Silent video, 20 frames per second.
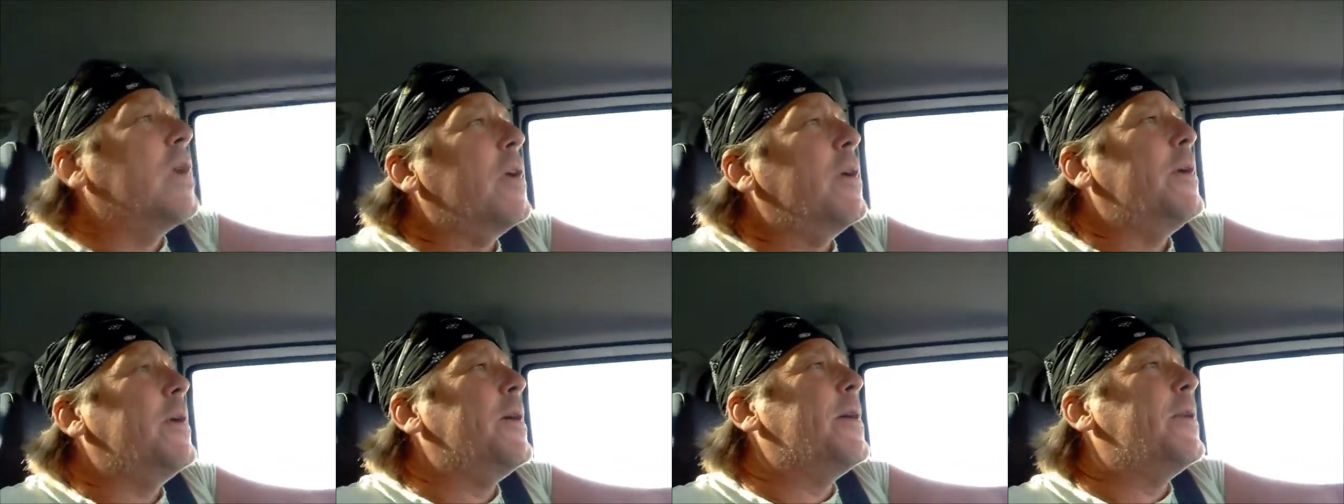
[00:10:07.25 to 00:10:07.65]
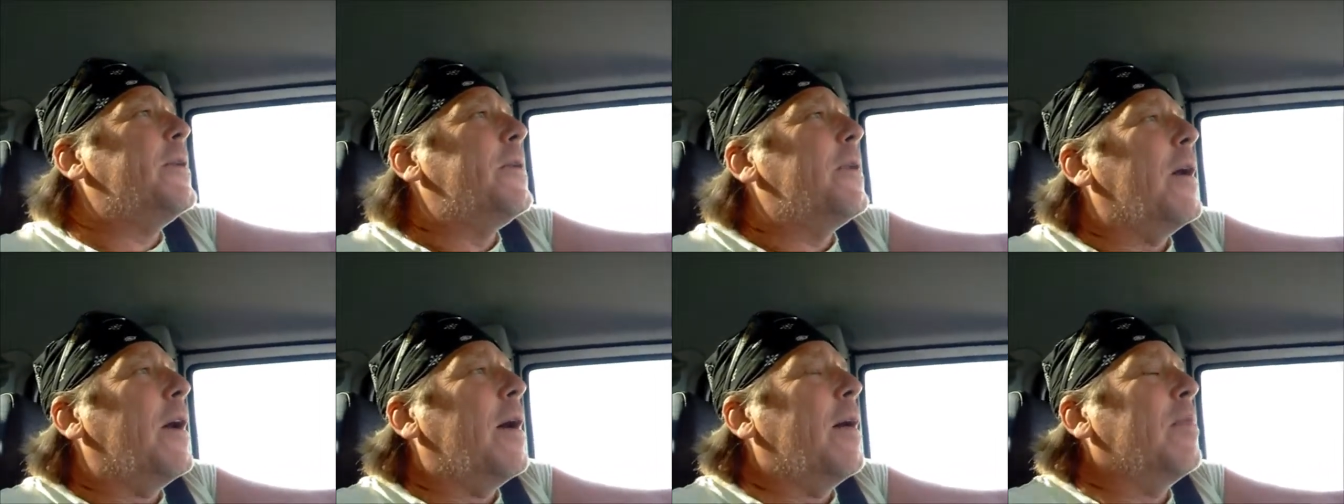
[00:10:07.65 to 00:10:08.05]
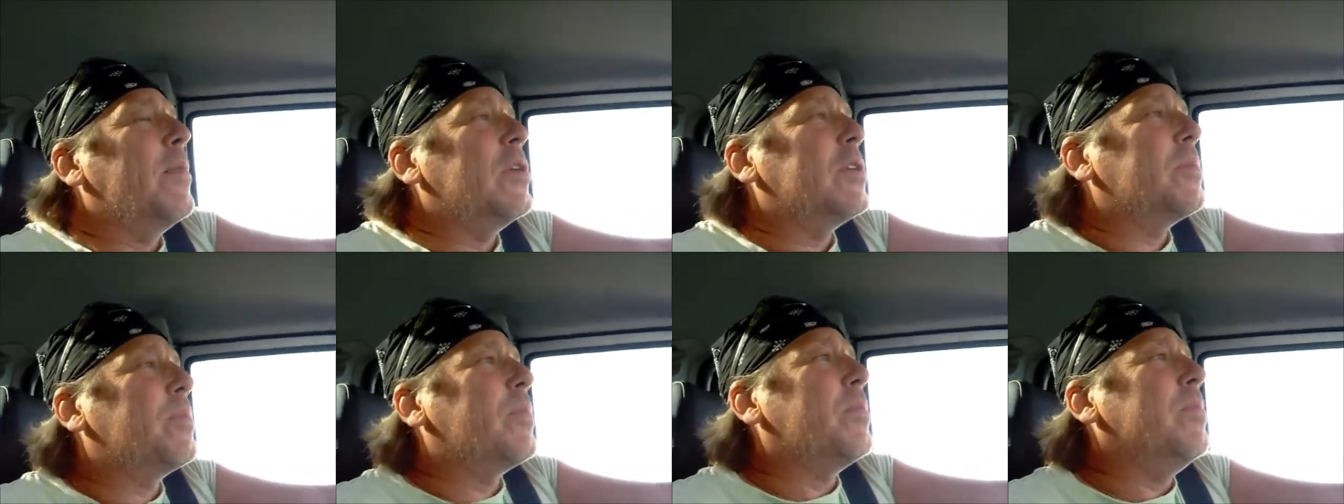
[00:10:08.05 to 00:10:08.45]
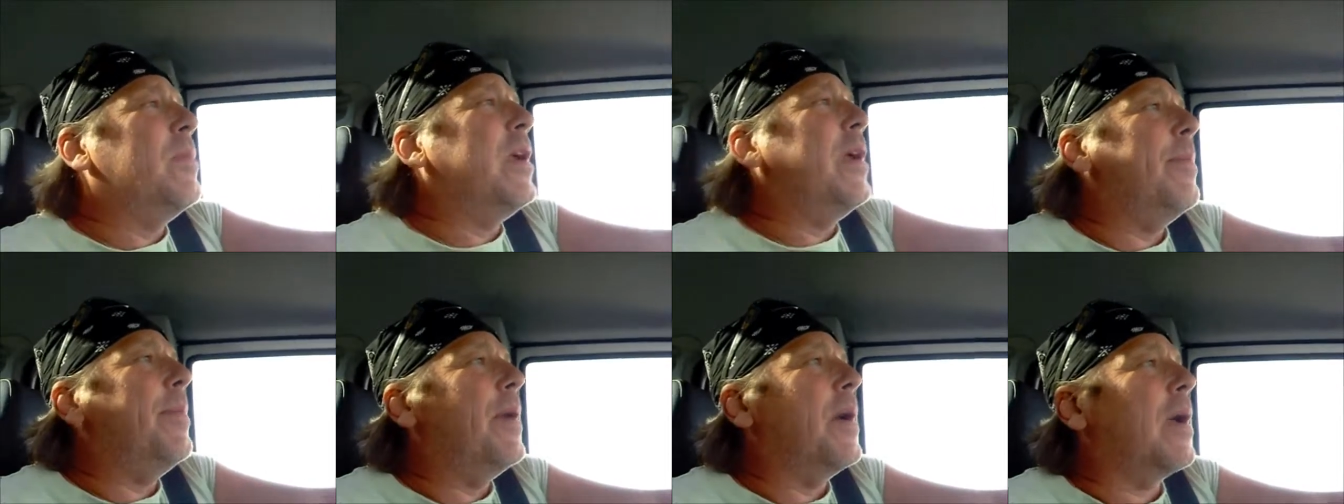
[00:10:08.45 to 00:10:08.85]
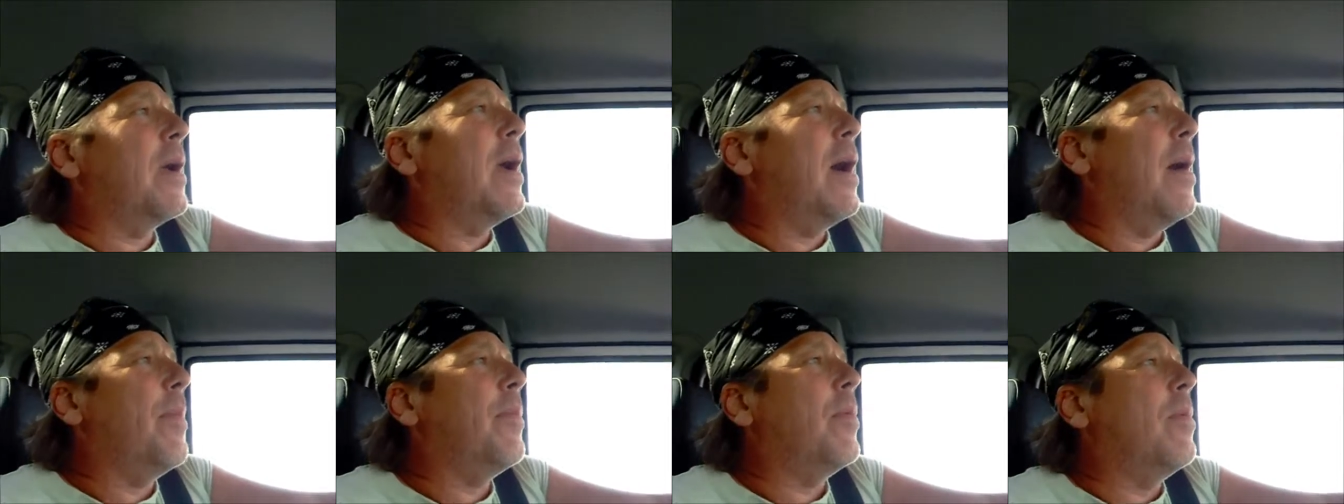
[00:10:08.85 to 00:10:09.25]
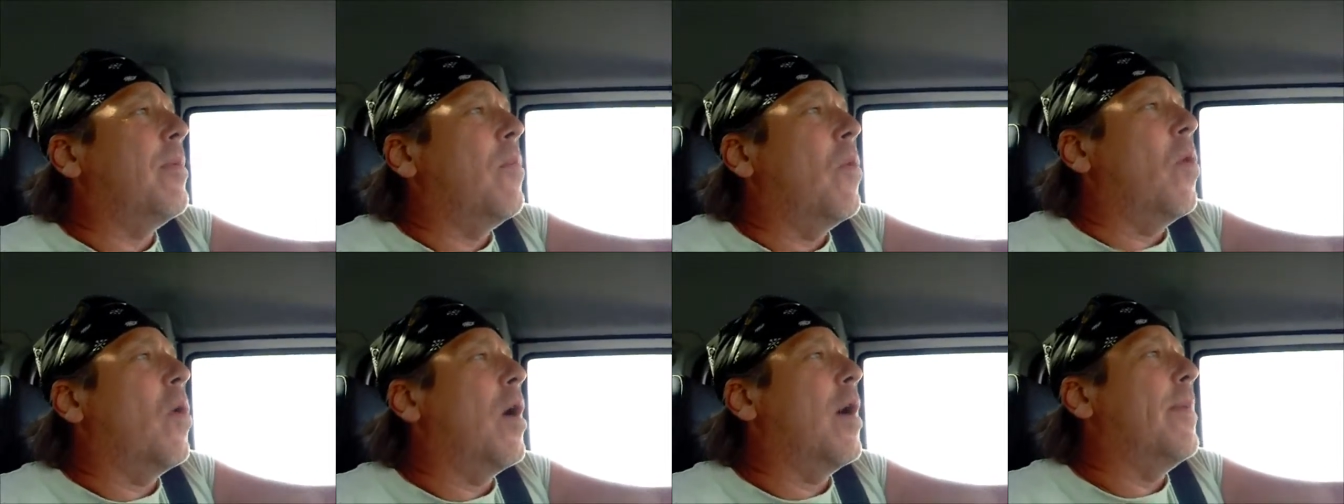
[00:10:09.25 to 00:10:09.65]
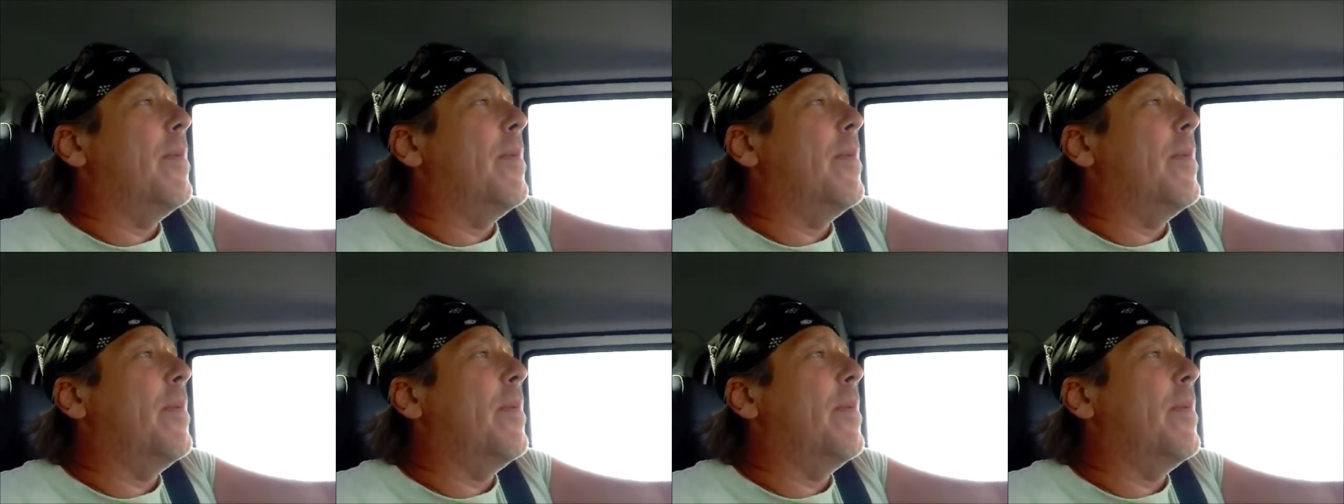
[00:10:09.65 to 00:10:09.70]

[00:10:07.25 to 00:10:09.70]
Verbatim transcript: and um, there's maybe a couple more.